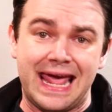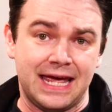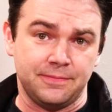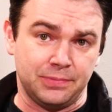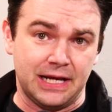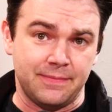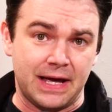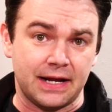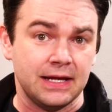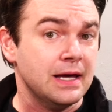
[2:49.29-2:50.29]
and
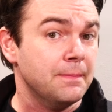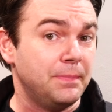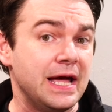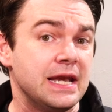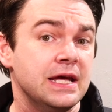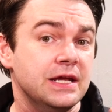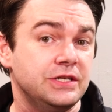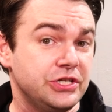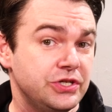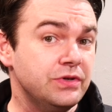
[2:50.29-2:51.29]
playback. But
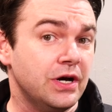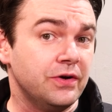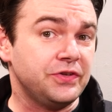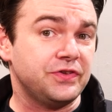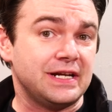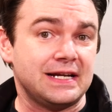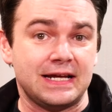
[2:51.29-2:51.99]
did you notice that it